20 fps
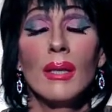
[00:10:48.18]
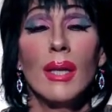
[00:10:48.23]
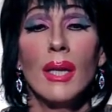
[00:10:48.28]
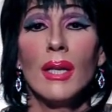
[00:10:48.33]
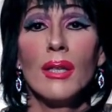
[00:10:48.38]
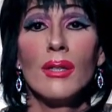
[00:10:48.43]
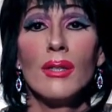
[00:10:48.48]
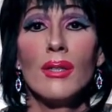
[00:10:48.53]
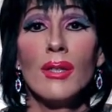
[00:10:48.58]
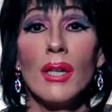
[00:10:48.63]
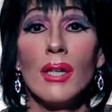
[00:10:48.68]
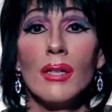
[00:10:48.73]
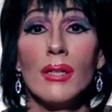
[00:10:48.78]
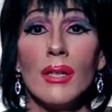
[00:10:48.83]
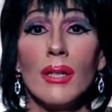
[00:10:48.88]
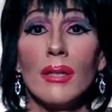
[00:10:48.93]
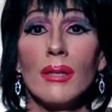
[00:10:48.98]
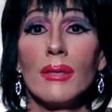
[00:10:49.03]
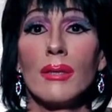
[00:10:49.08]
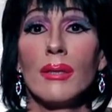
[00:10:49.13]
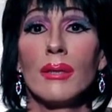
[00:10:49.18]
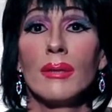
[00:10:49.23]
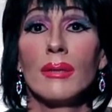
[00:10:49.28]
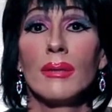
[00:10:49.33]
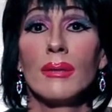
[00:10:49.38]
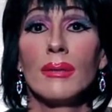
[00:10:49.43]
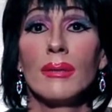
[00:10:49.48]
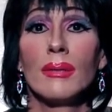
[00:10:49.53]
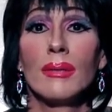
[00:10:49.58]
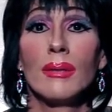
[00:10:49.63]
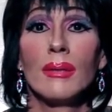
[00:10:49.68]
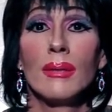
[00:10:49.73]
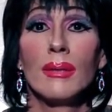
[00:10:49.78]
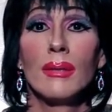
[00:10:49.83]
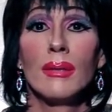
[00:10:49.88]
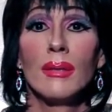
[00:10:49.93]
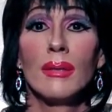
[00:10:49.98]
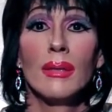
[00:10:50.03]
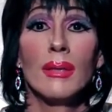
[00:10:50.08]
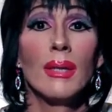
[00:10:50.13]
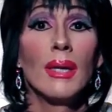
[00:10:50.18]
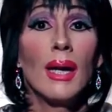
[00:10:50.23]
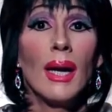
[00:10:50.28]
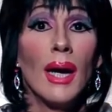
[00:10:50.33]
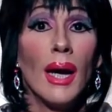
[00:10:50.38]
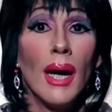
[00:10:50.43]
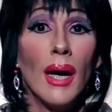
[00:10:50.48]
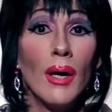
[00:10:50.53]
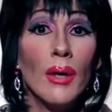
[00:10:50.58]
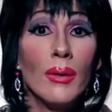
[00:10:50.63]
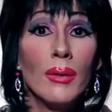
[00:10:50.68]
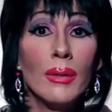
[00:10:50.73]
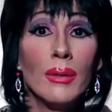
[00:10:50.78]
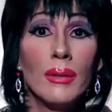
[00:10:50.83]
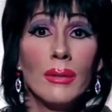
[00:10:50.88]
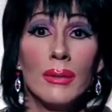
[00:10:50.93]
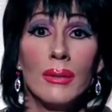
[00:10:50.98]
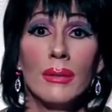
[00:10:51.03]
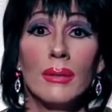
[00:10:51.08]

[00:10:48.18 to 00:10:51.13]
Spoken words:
They judge us. How?